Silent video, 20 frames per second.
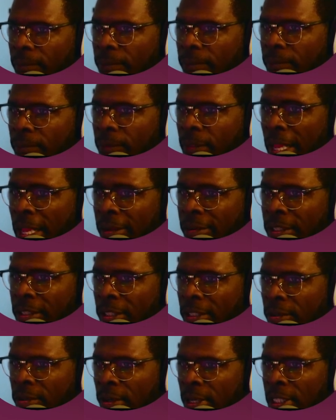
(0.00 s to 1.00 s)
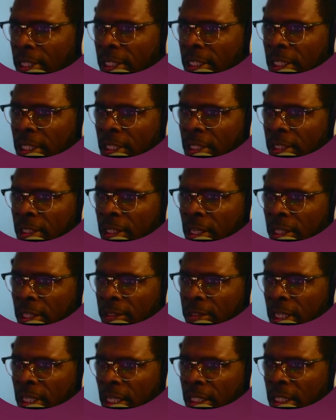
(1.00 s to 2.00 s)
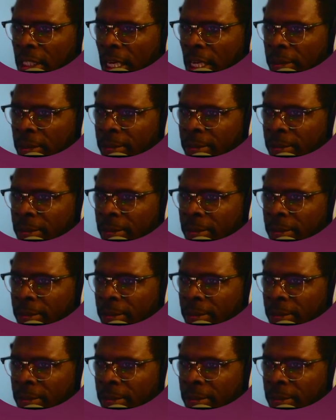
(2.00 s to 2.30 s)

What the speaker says: Now you just created another text document